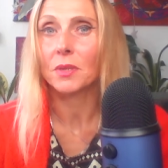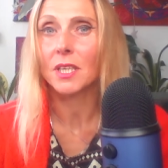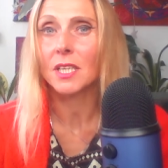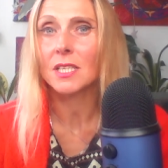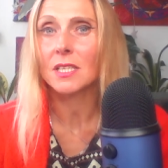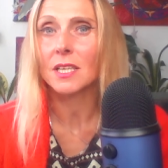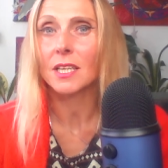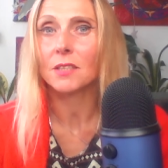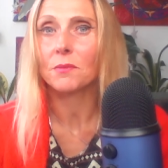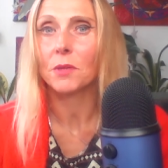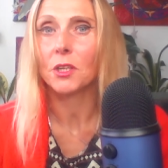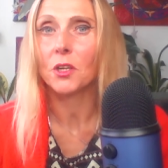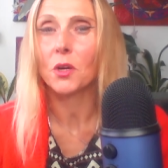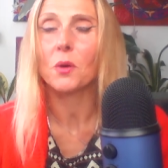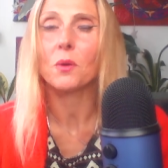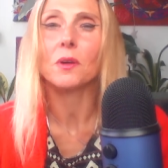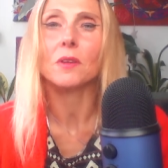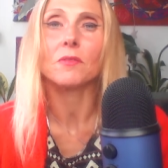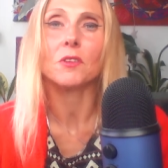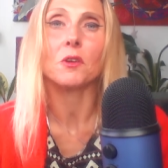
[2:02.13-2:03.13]
Please let me
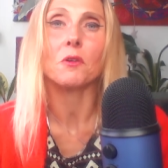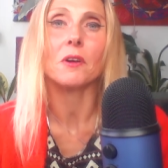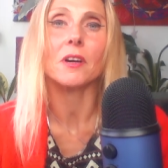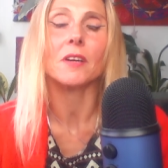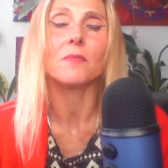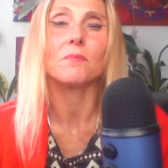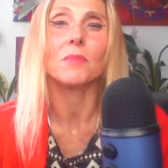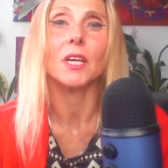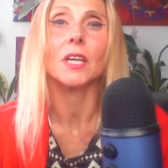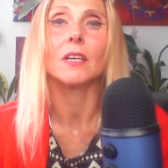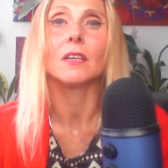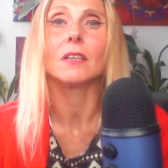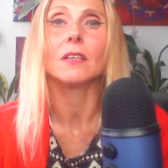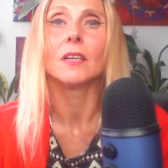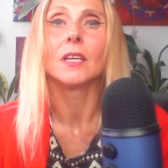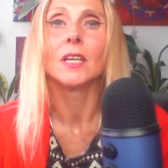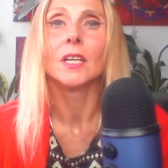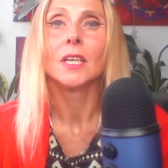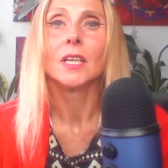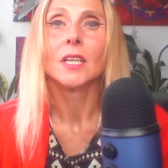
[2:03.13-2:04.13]
know if you are a beer
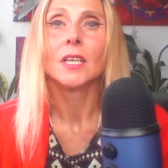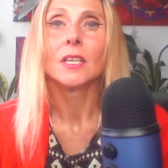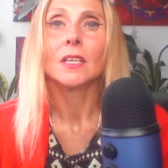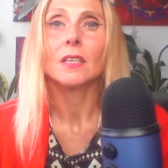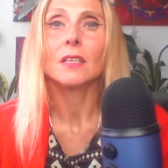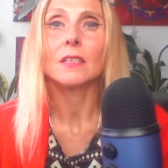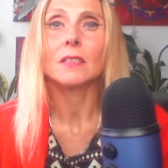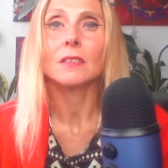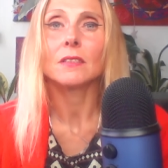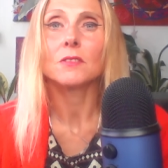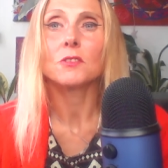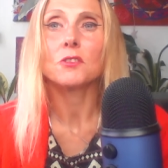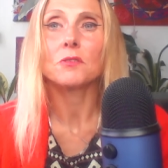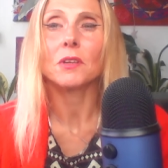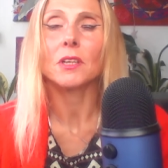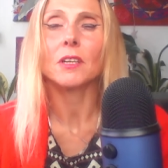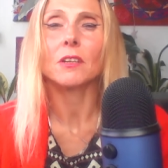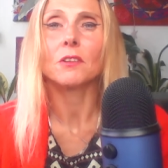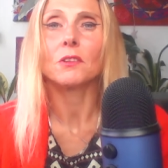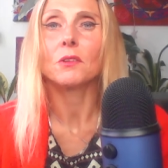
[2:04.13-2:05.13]
uh,
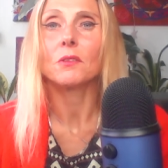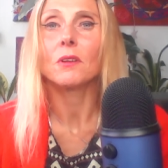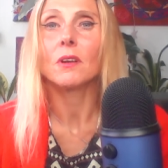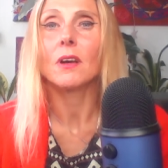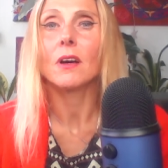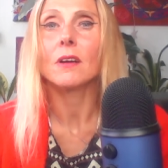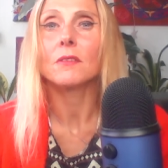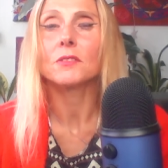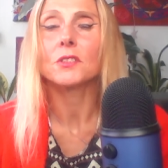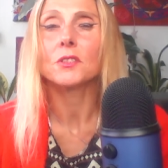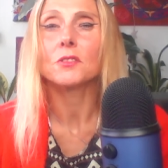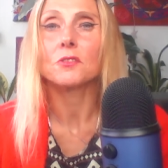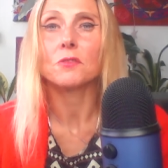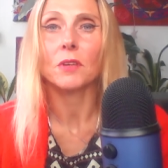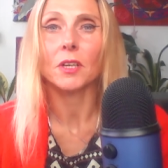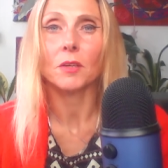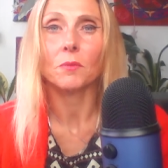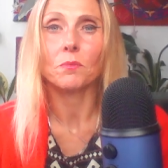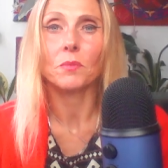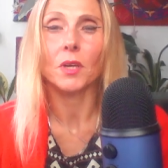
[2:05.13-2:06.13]
drinker, you love to
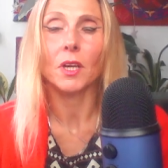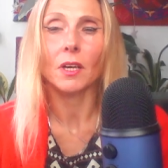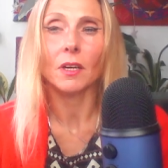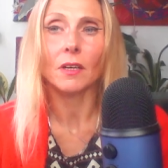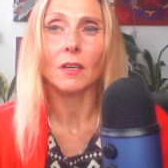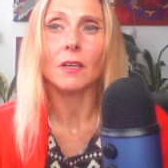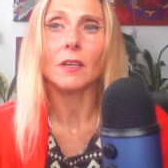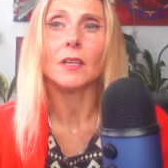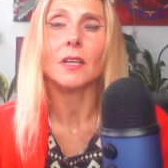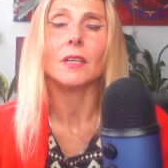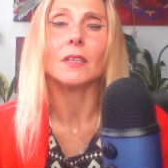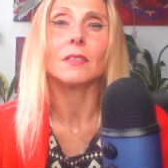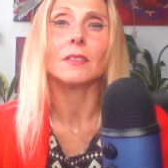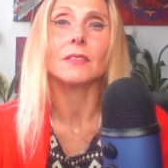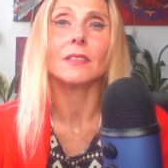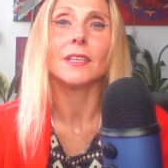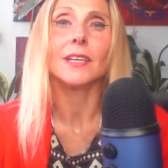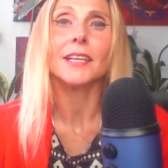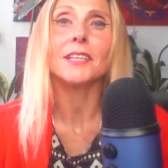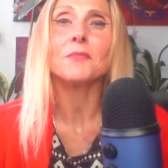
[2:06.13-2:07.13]
drink beer. Uh,
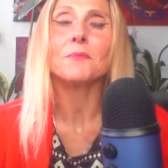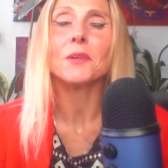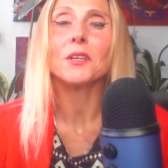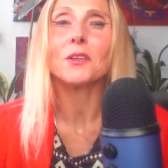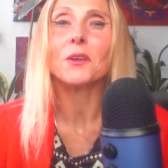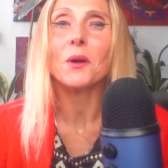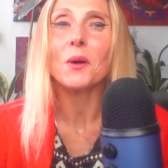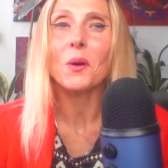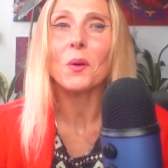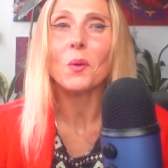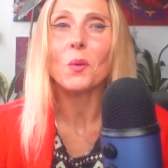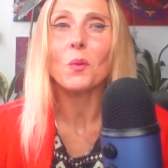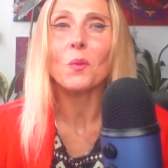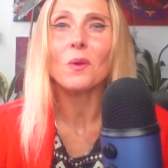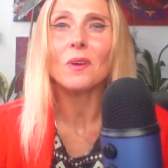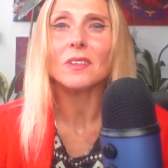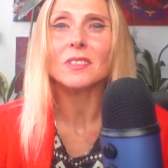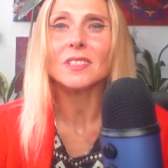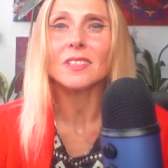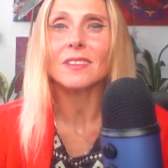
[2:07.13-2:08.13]
let me know
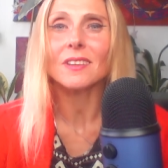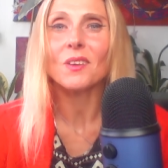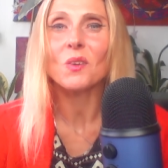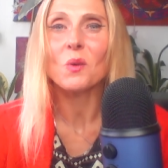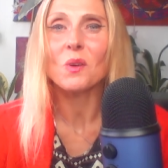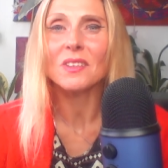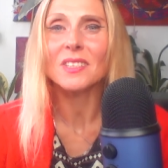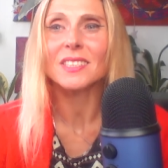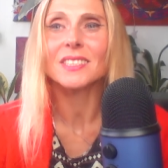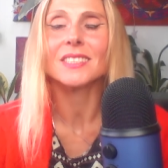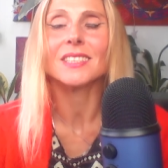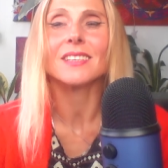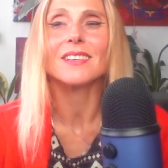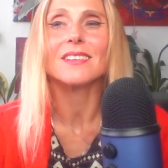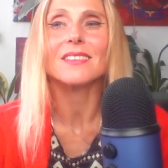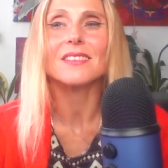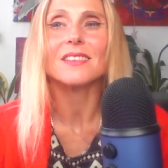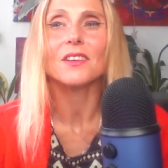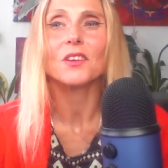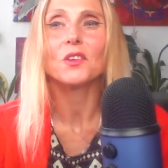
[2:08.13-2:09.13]
what
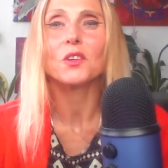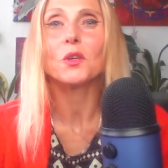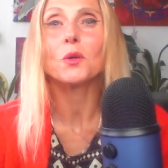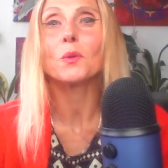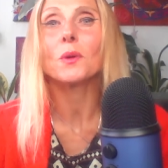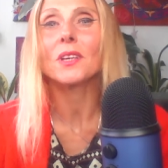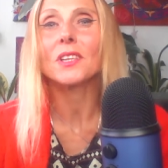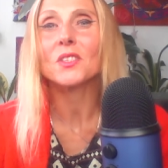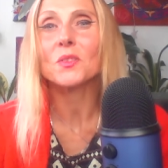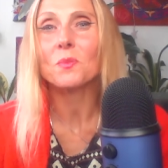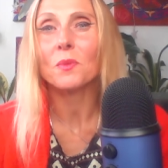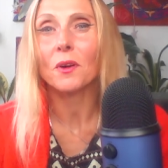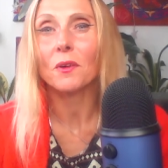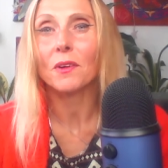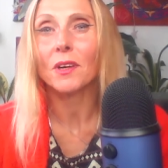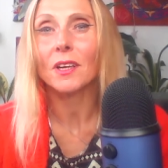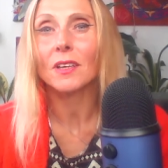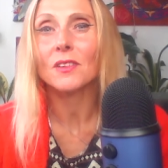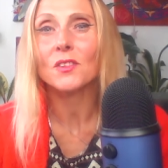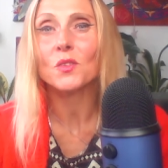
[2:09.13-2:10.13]
qualities you
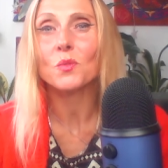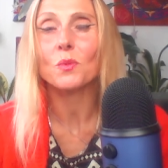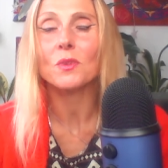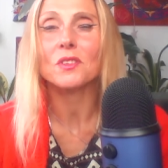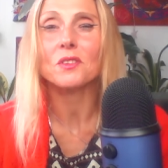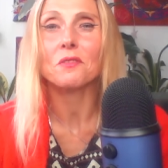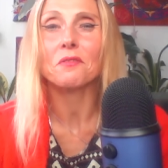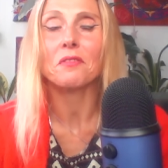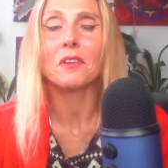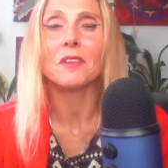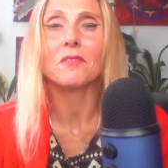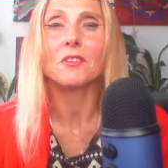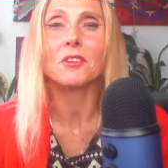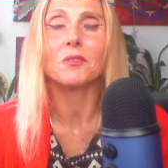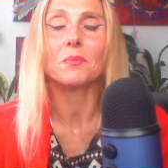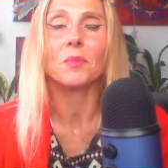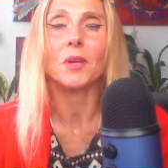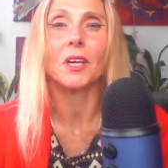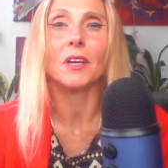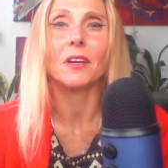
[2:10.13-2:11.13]
experience. What's your
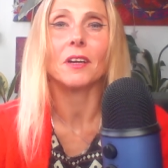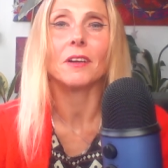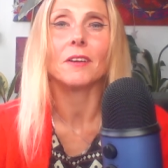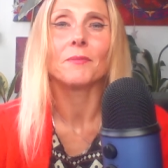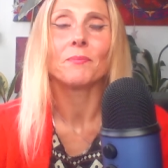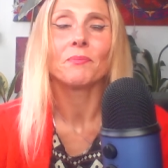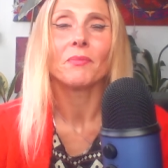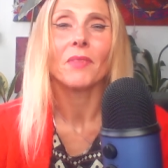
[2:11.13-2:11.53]
favorite beer?